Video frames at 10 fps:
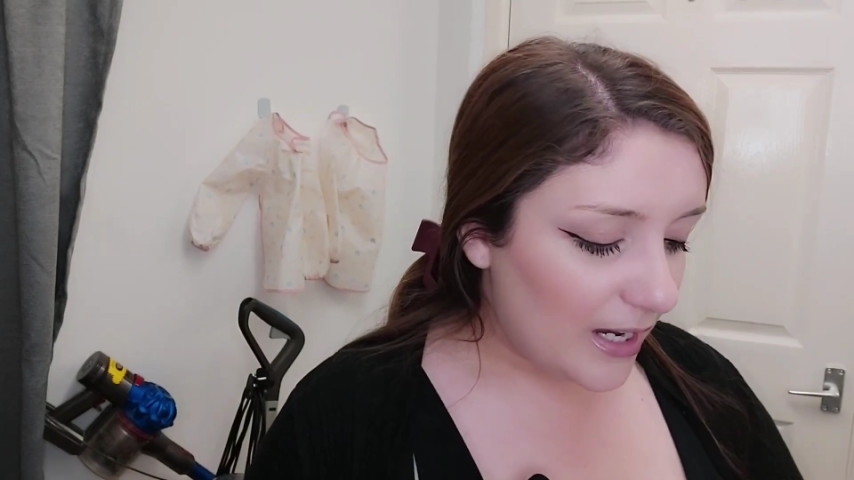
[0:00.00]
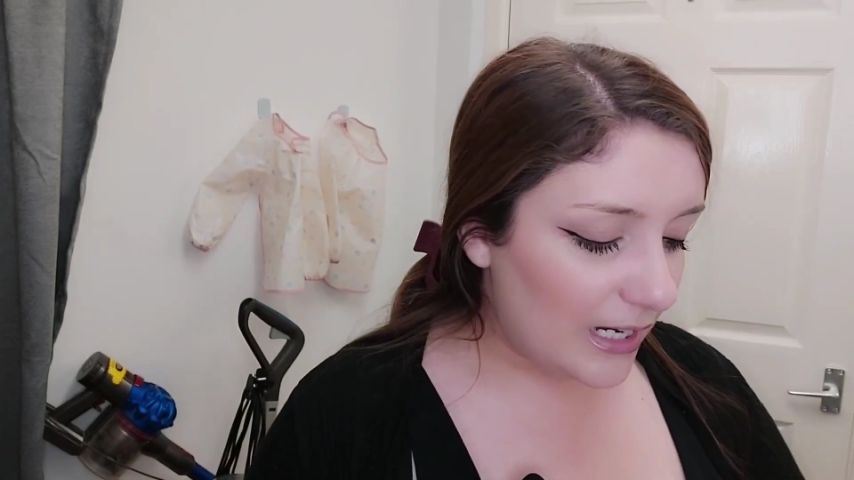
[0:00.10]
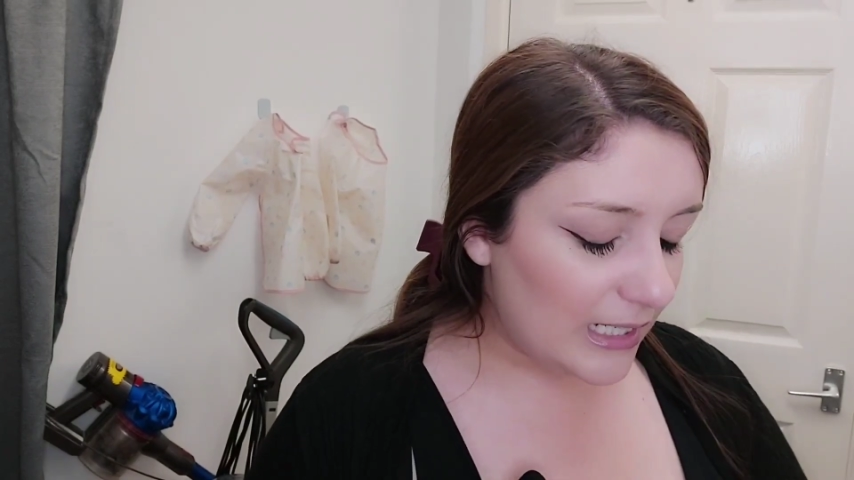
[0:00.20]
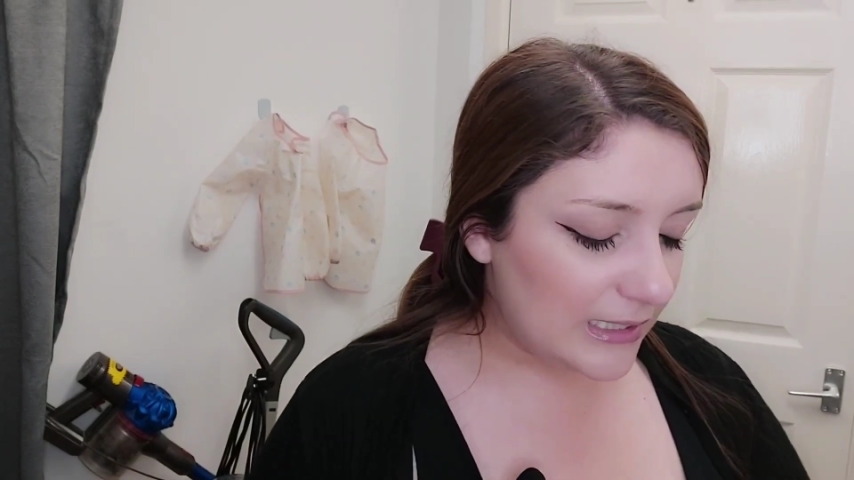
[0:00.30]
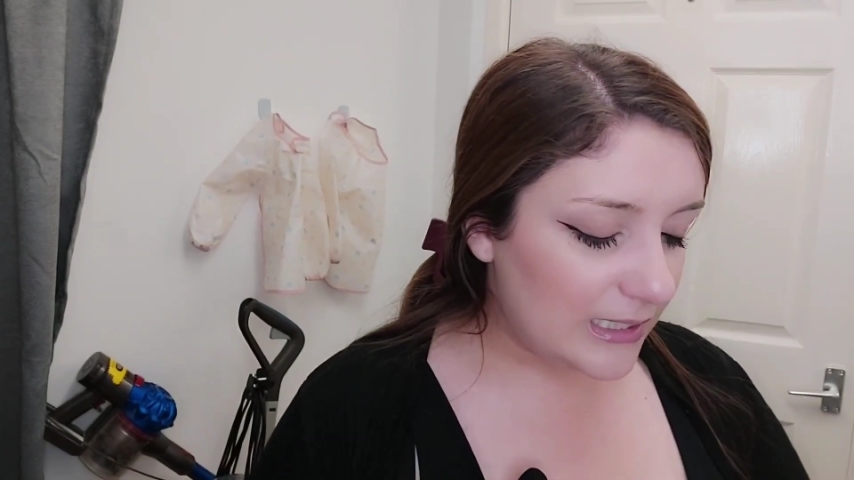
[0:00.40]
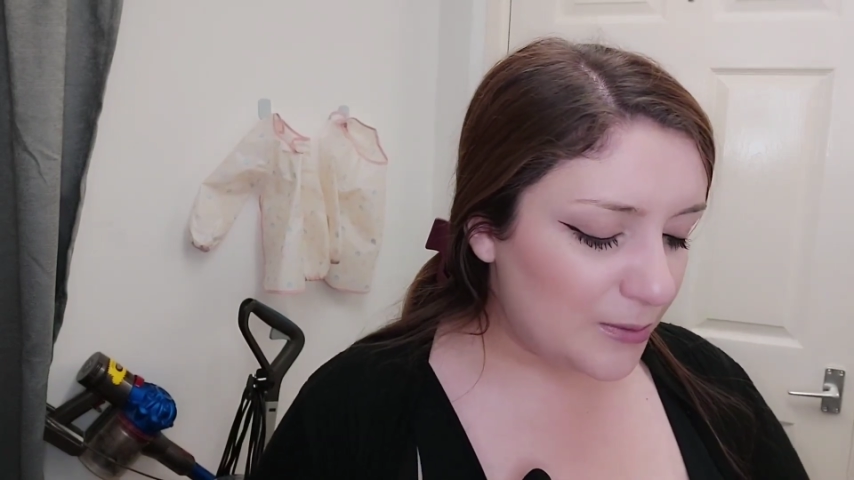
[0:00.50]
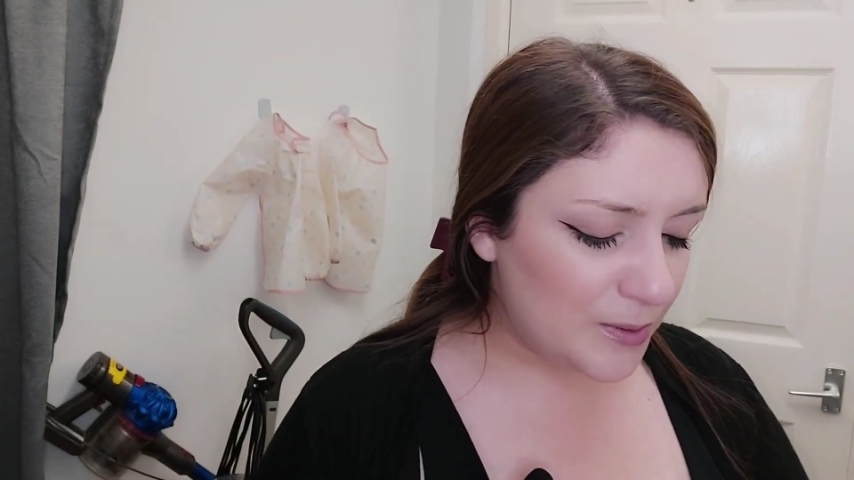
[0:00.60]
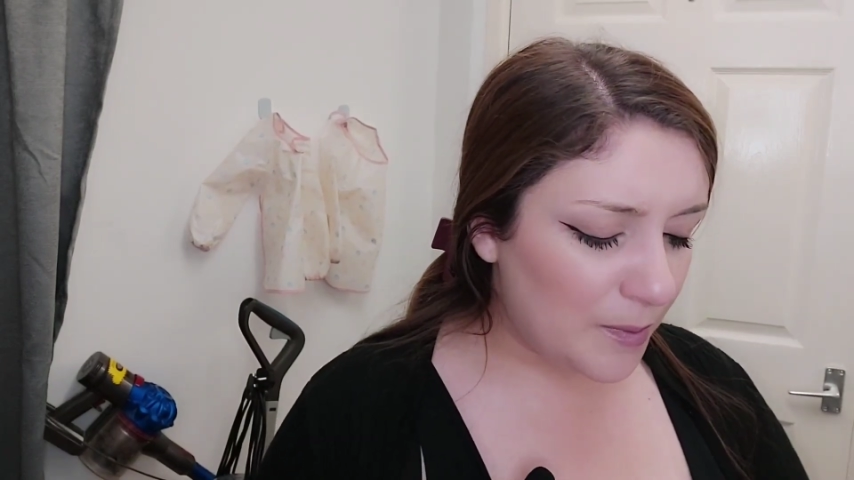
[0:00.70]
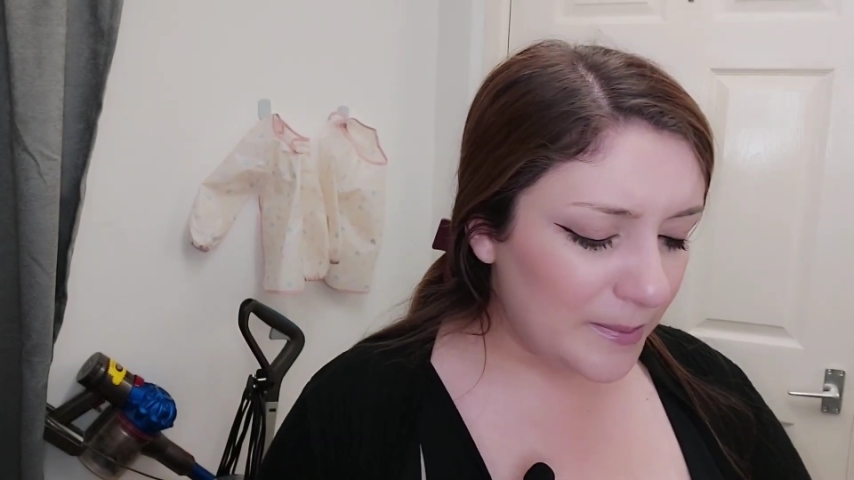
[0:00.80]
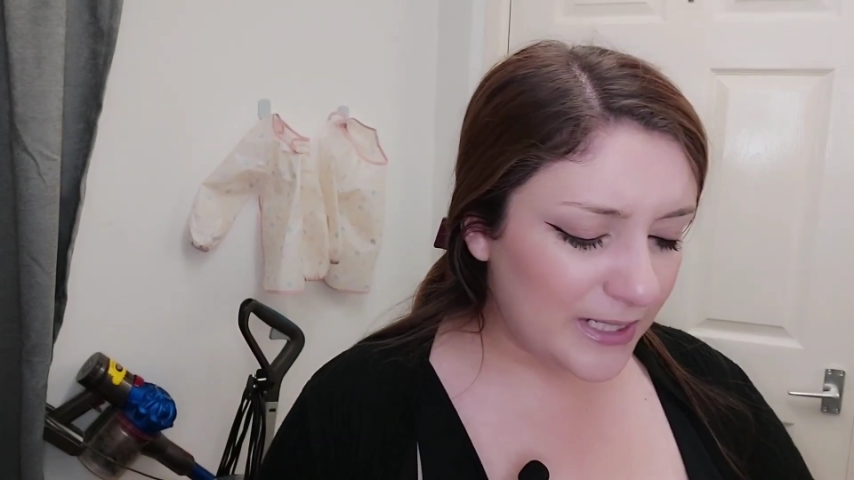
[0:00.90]
And he
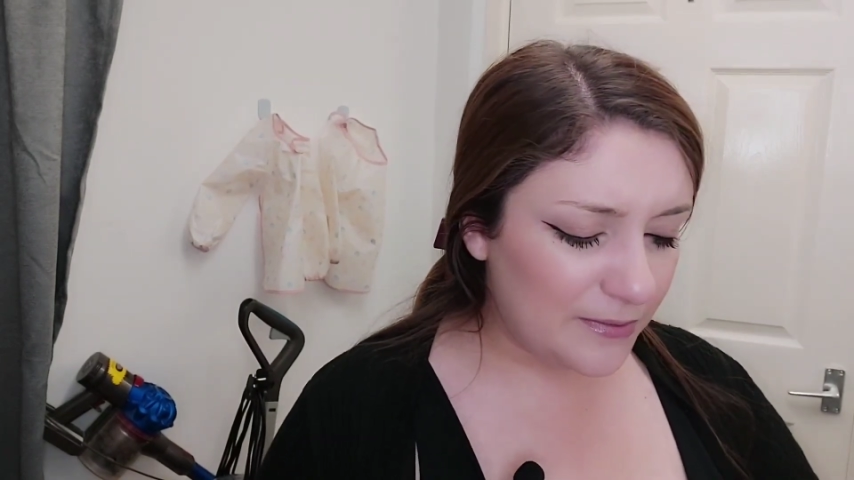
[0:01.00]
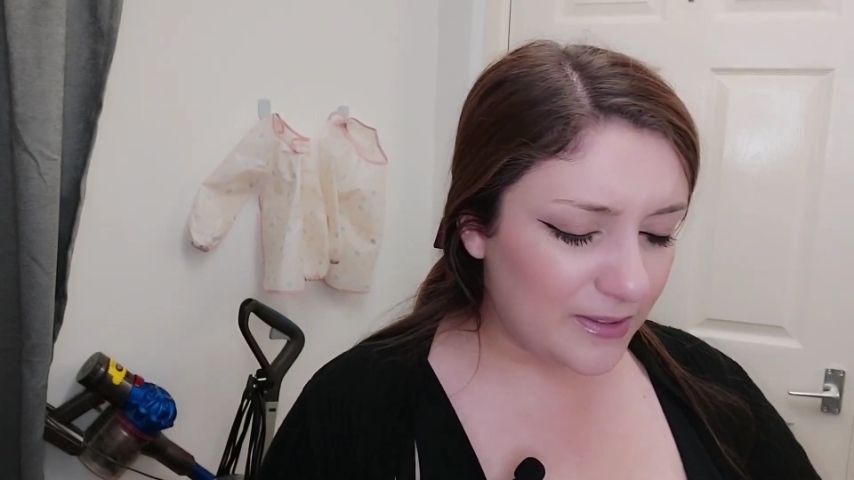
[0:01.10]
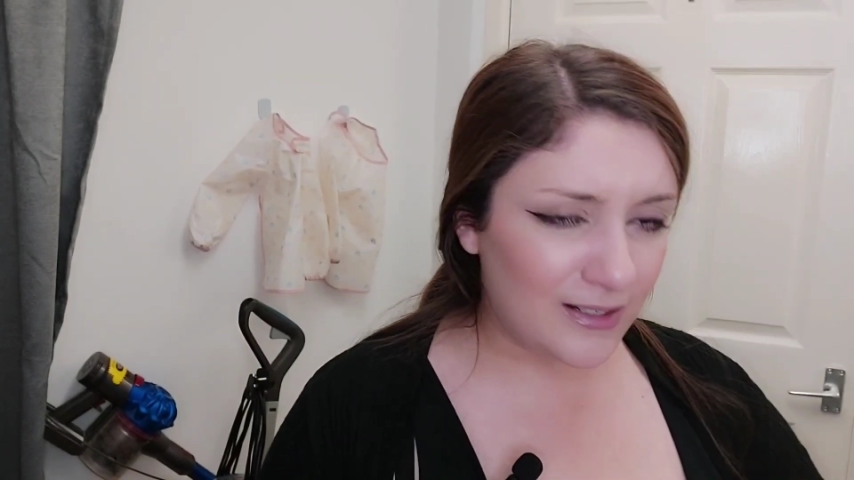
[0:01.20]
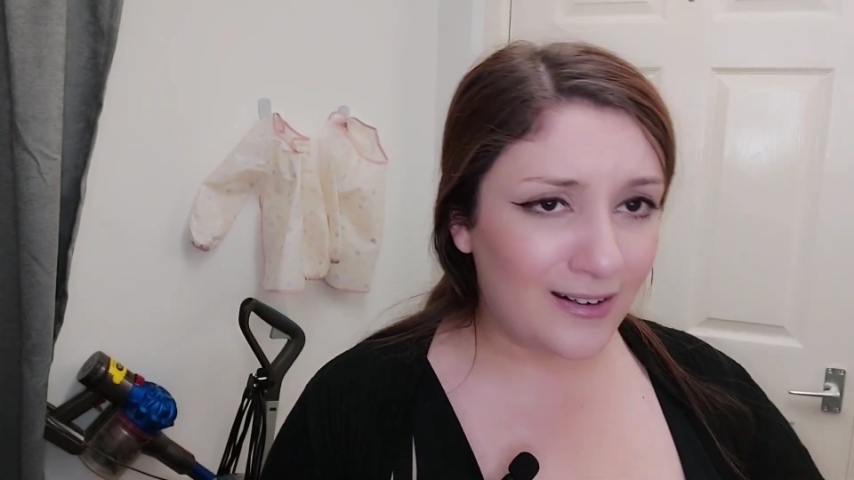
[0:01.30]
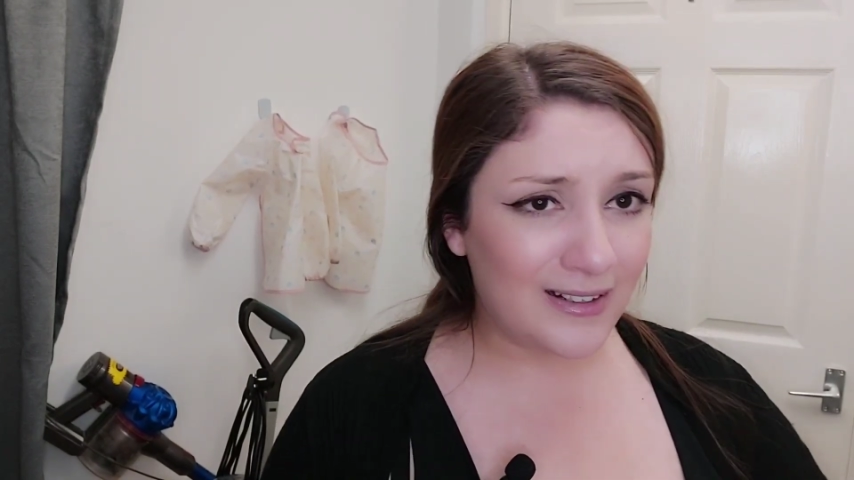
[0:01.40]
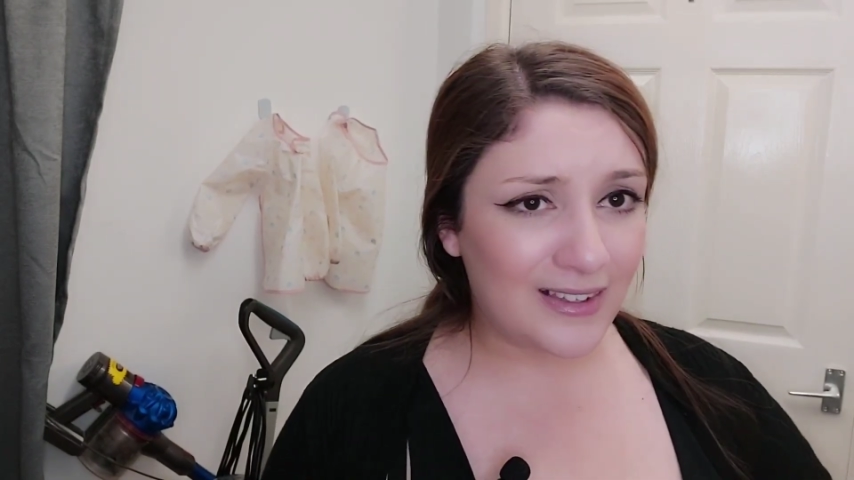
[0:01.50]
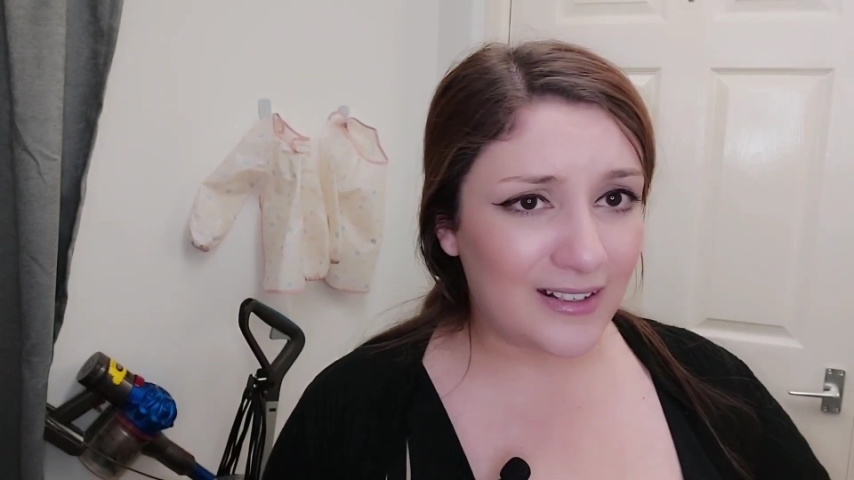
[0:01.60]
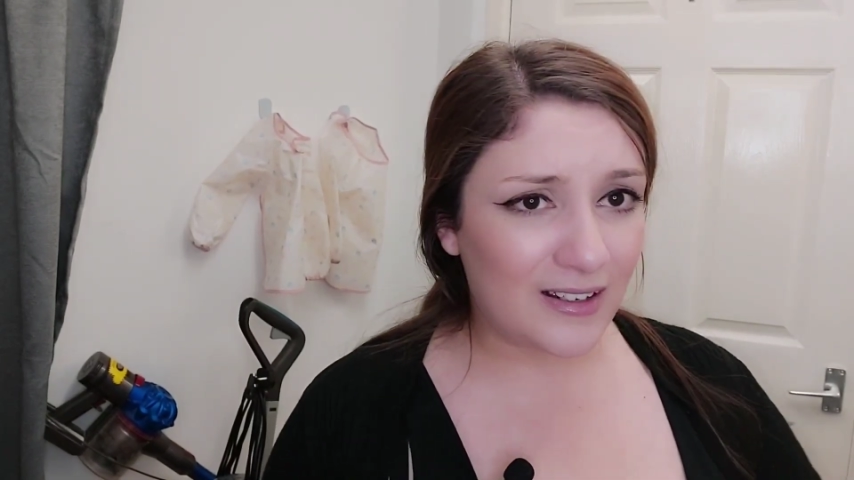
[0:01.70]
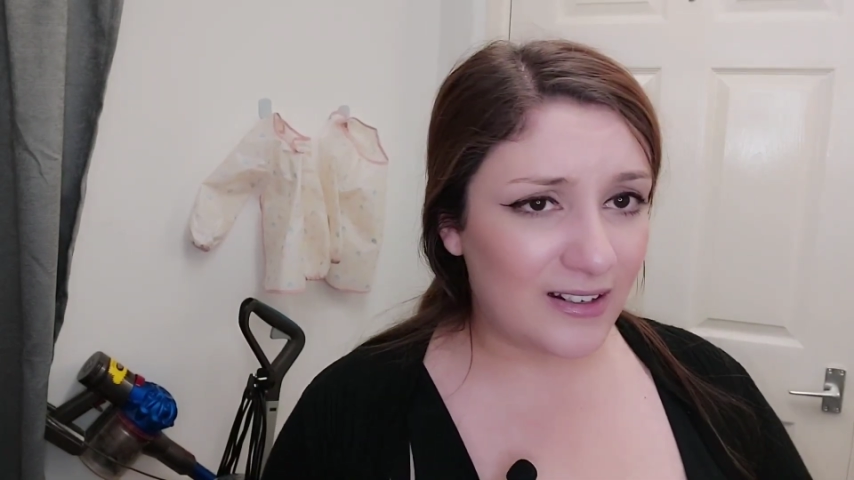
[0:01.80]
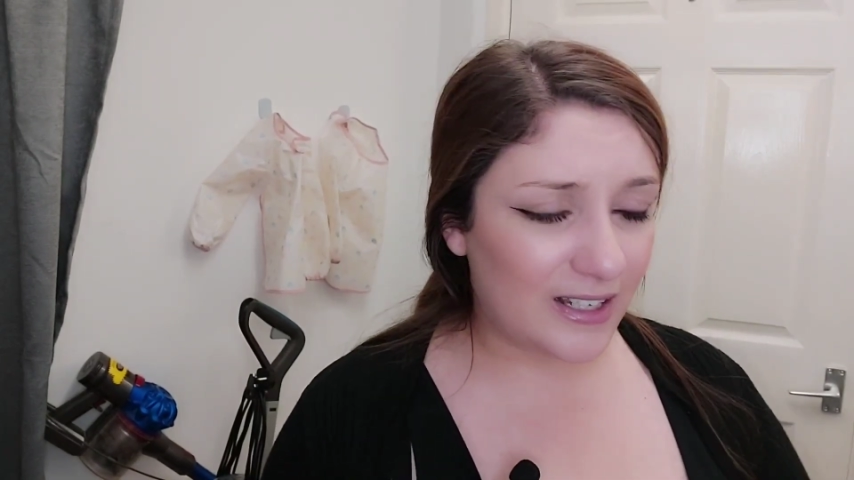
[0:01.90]
was probably even younger than her.